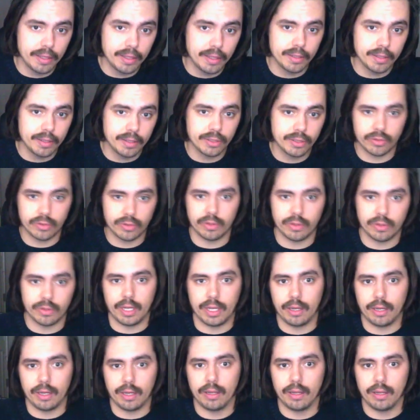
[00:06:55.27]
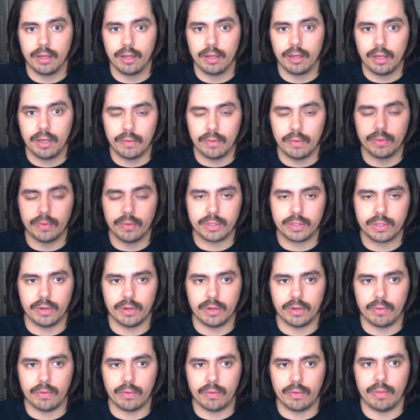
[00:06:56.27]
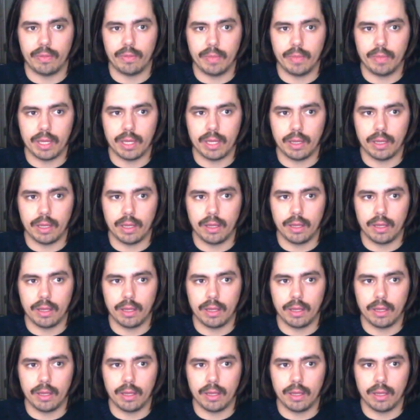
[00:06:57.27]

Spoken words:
screen and what's going on with me